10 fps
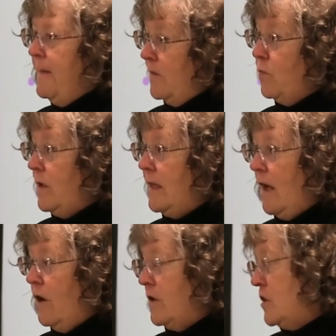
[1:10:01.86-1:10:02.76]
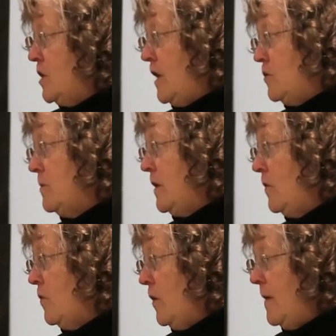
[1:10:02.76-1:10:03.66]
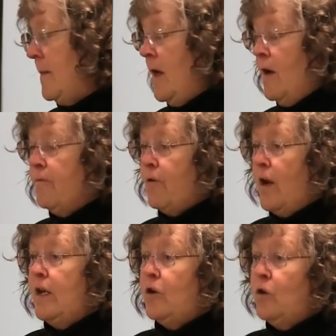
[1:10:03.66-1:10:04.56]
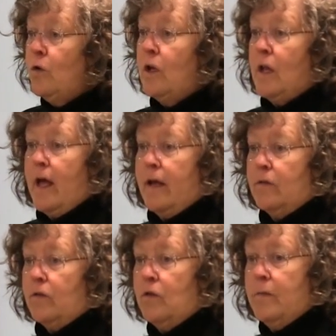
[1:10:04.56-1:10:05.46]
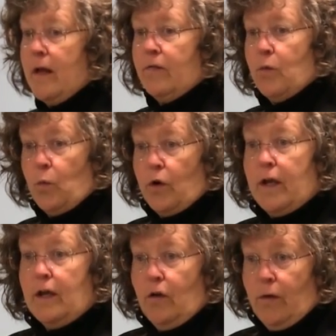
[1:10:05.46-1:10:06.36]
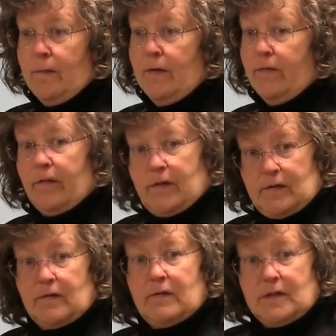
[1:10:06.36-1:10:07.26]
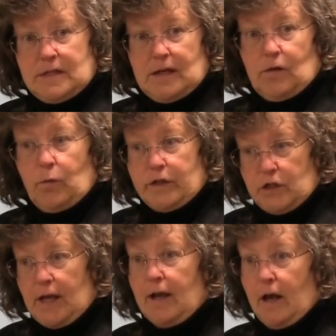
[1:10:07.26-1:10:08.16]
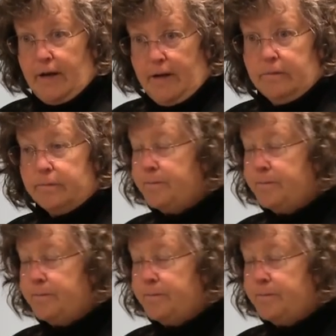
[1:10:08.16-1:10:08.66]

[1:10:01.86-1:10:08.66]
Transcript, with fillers: it's really hard to change midstream. For any new clients, you make the working agreement that this is the deal, we shake on it.